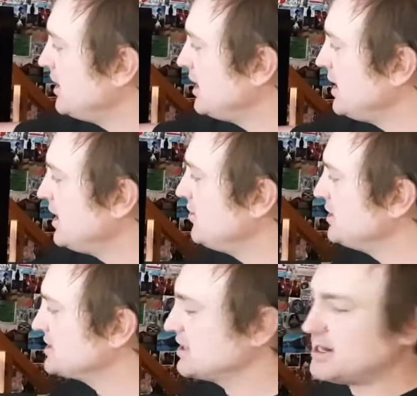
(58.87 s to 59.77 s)
and
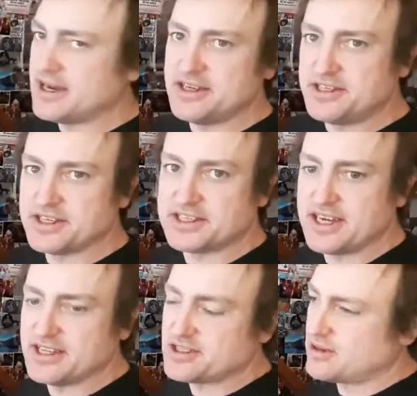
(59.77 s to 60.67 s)
this guy's just
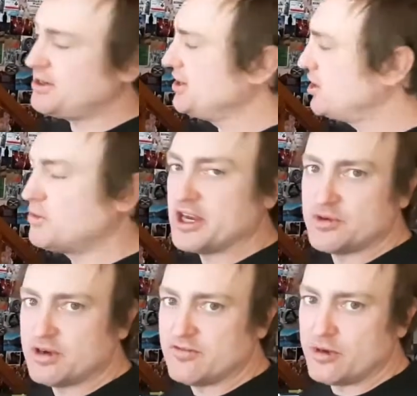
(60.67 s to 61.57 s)
saying, sorry, you got to wait
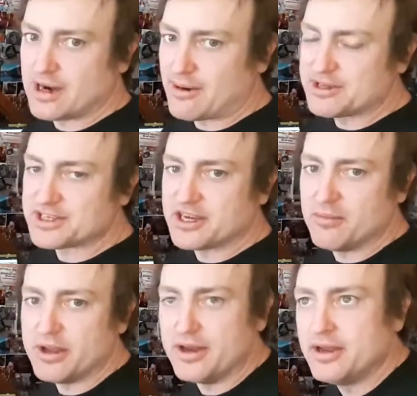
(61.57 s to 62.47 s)
12 more hours to
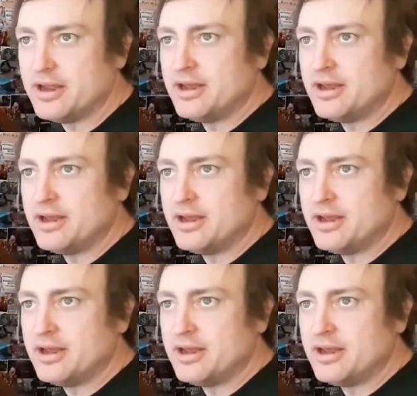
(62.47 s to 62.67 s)
come in.